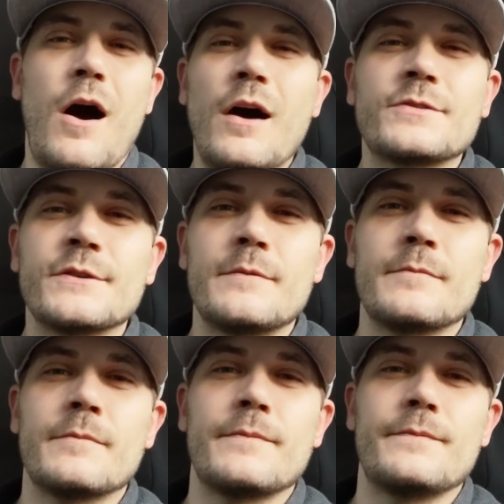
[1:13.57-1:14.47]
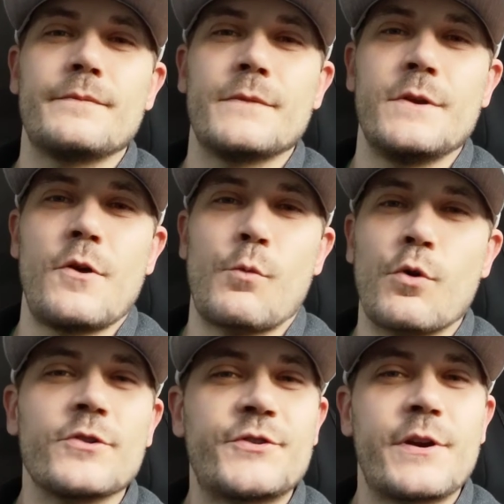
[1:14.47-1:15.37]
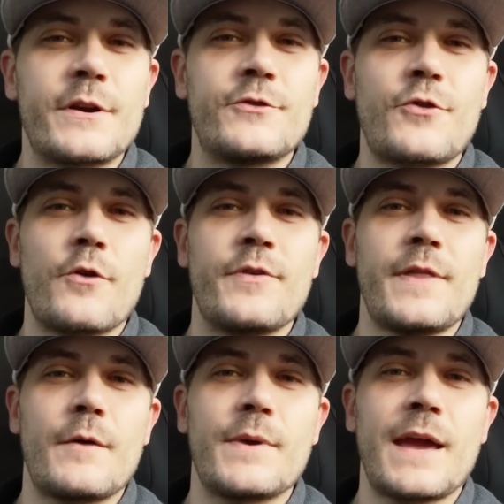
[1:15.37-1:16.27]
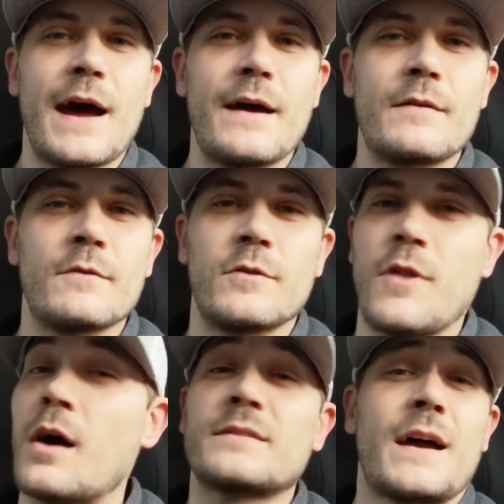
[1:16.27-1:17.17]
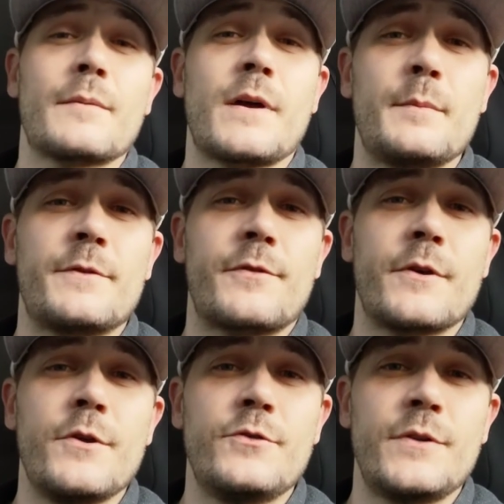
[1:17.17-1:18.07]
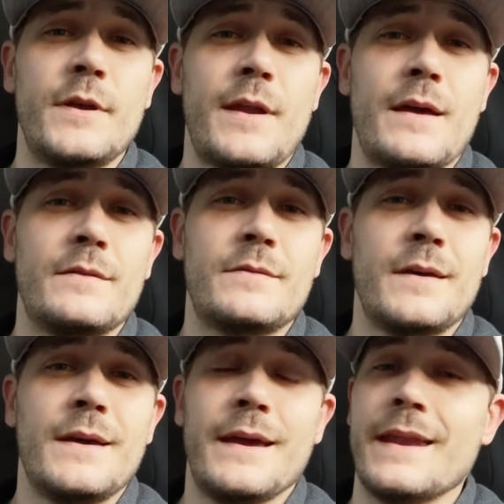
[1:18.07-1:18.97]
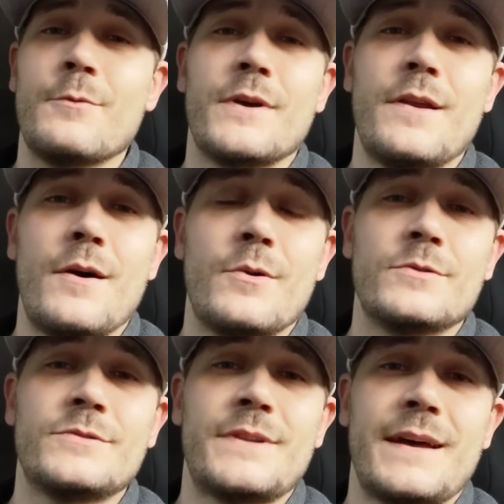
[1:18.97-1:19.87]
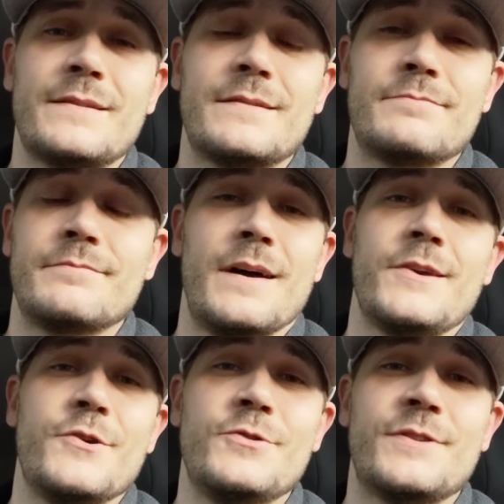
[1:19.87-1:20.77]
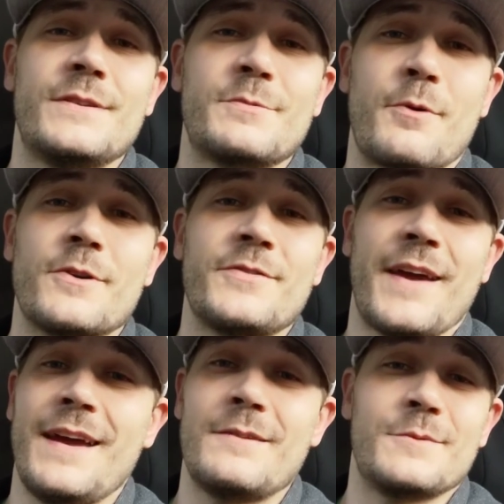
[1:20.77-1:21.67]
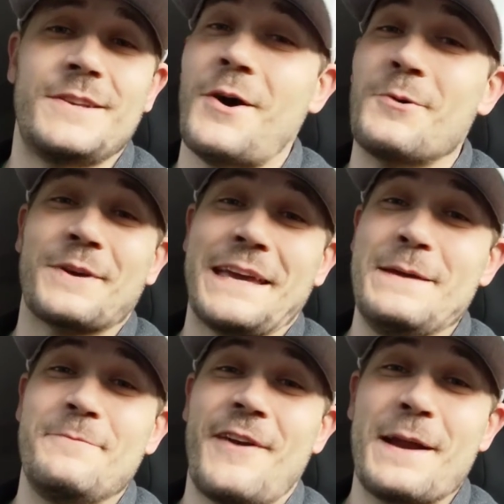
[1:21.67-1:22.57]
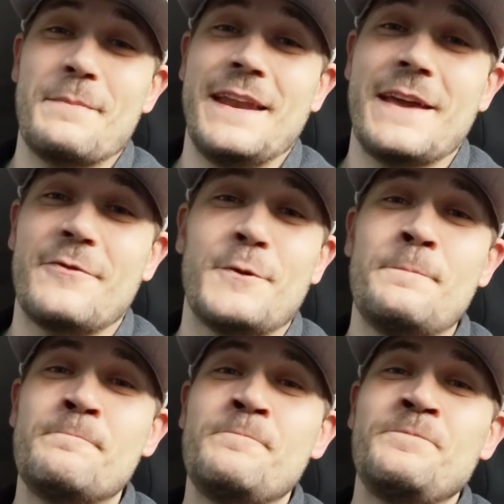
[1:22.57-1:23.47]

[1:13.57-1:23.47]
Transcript: awesome, you know, World Series trophy that we got. Long time coming for Houston, as anyone knows that's a Houston sports fan. We don't get very many of them,